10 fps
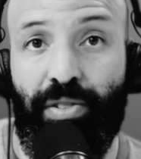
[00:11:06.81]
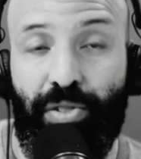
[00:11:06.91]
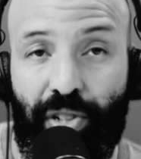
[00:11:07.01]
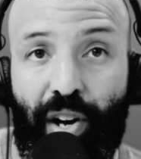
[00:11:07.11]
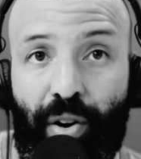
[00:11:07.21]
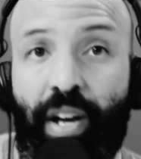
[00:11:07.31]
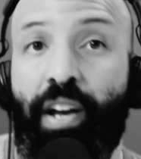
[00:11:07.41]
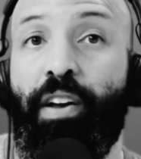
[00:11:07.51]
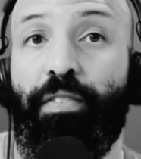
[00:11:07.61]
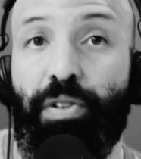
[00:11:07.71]
So
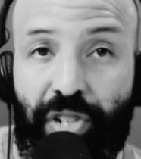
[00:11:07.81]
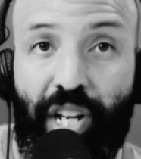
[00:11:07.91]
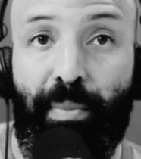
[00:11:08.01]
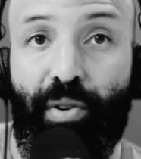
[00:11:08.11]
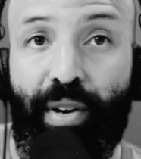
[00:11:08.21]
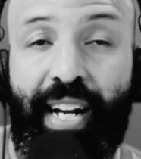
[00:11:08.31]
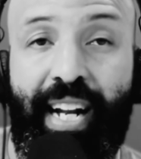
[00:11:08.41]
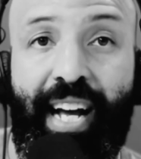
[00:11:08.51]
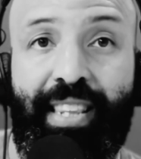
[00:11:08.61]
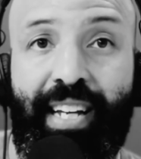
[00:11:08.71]
you see a Marine
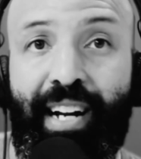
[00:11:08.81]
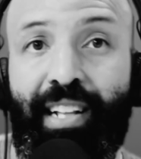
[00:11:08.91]
out there